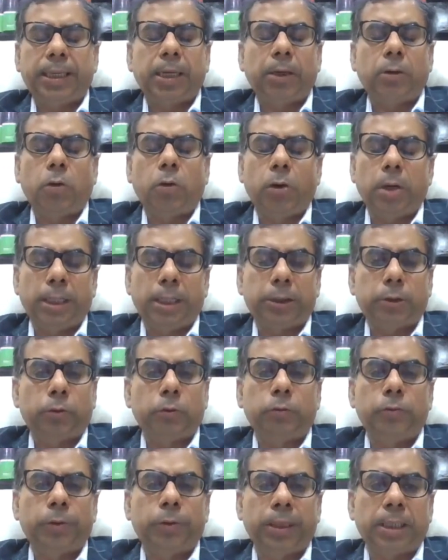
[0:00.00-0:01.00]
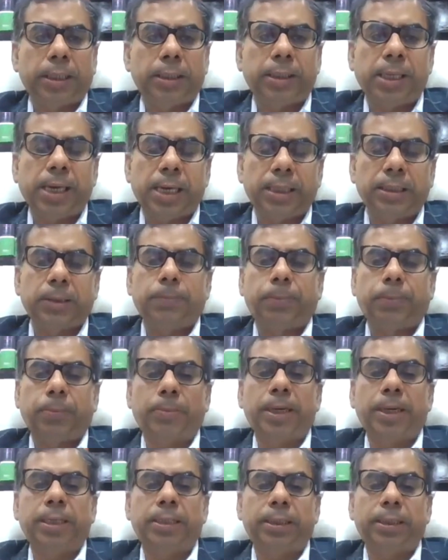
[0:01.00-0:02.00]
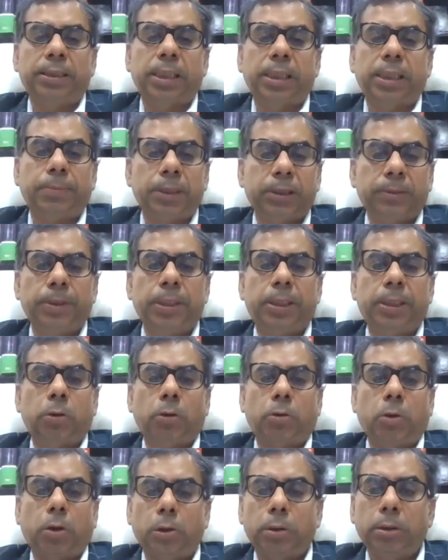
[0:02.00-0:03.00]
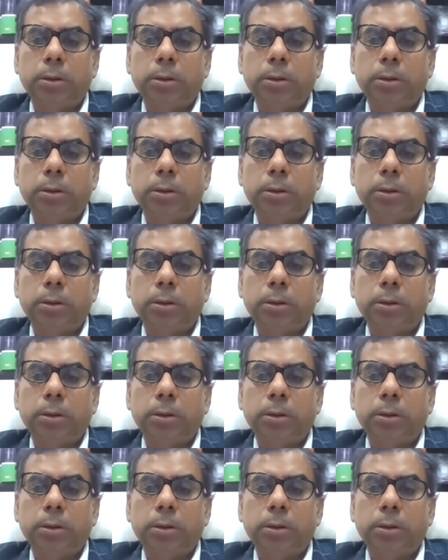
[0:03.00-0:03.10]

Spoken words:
take a call as to whether he has a permanent establishment or